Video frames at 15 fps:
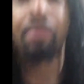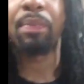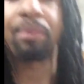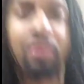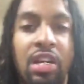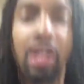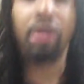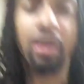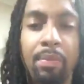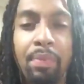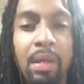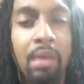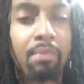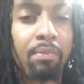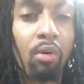Terry
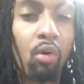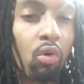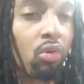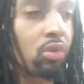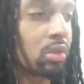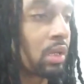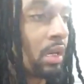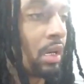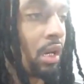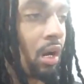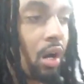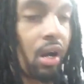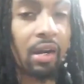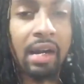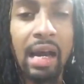Pit Bulls
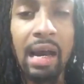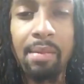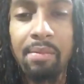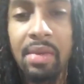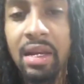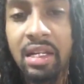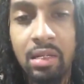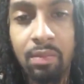are not mixed